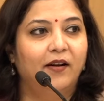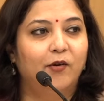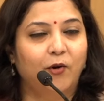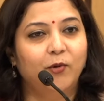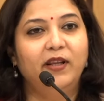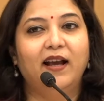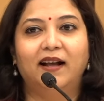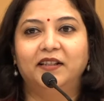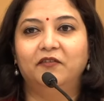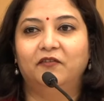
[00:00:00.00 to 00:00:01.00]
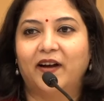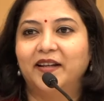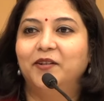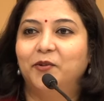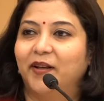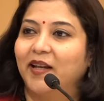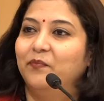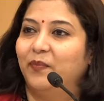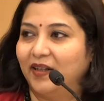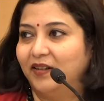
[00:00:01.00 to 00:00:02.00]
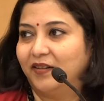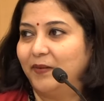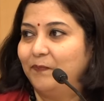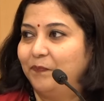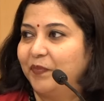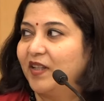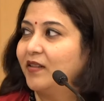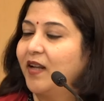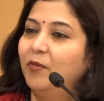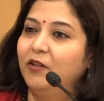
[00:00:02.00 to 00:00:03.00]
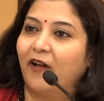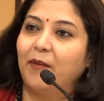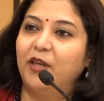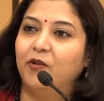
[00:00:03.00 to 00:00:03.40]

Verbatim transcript: not only are they fighting to get better, it's a double whammy.